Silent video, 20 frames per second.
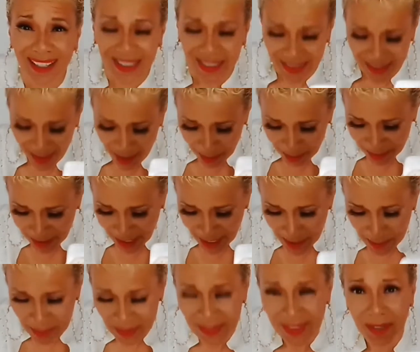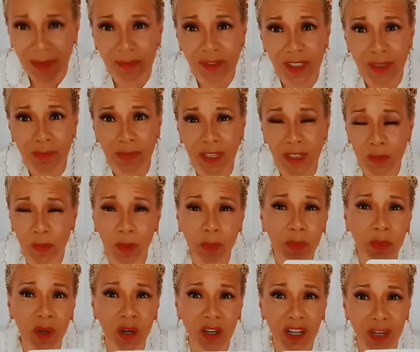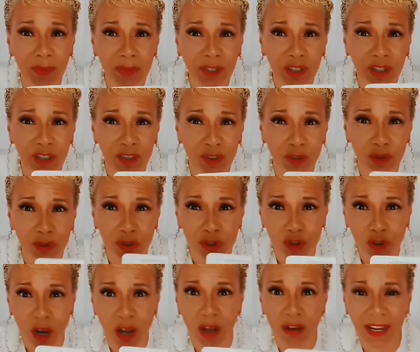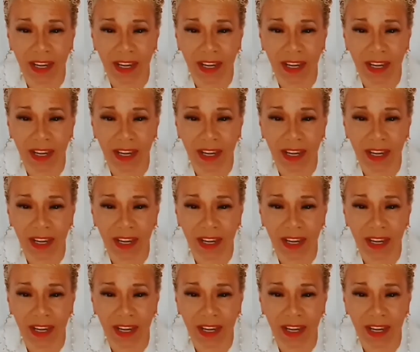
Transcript: sometimes sometimes people are coming on too strong